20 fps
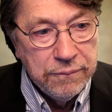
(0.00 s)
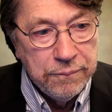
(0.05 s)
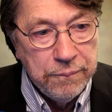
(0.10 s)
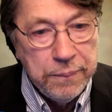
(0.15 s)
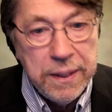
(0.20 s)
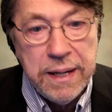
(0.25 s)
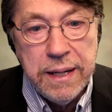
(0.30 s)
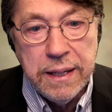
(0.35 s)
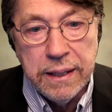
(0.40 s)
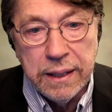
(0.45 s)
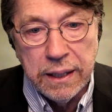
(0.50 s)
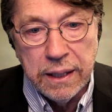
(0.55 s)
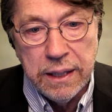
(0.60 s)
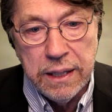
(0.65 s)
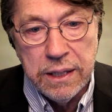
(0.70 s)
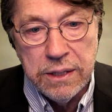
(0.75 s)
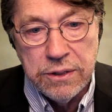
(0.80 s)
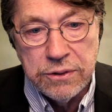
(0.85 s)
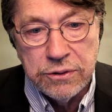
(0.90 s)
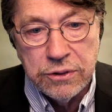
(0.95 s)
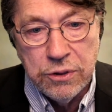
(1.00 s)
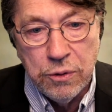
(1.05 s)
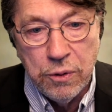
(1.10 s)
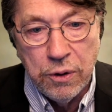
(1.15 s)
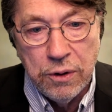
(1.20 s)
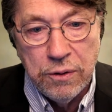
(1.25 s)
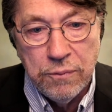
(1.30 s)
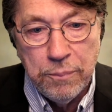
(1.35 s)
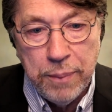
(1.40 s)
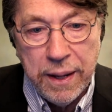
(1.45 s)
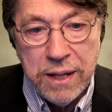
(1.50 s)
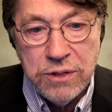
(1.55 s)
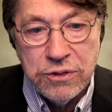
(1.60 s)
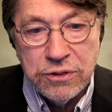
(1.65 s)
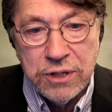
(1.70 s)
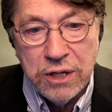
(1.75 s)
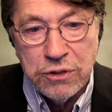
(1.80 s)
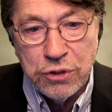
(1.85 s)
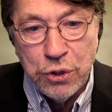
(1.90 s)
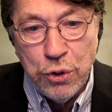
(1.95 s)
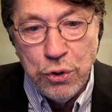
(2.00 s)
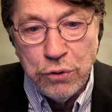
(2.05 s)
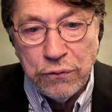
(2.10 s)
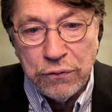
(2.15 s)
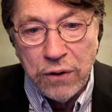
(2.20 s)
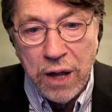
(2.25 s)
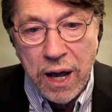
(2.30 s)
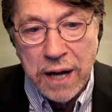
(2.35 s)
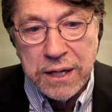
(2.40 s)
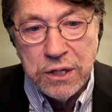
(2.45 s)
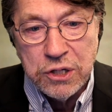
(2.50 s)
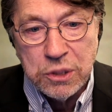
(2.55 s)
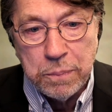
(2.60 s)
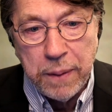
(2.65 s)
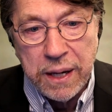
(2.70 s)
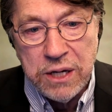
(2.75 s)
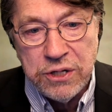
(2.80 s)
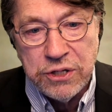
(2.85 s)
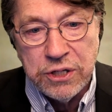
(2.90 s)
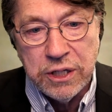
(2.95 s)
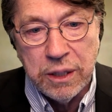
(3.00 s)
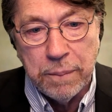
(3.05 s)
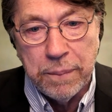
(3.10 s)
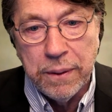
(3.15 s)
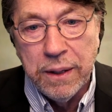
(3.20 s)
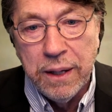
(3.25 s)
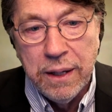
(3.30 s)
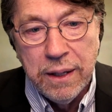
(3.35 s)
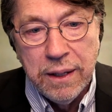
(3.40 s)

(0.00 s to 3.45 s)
being it is. So Ben says, who's flying the spaceship?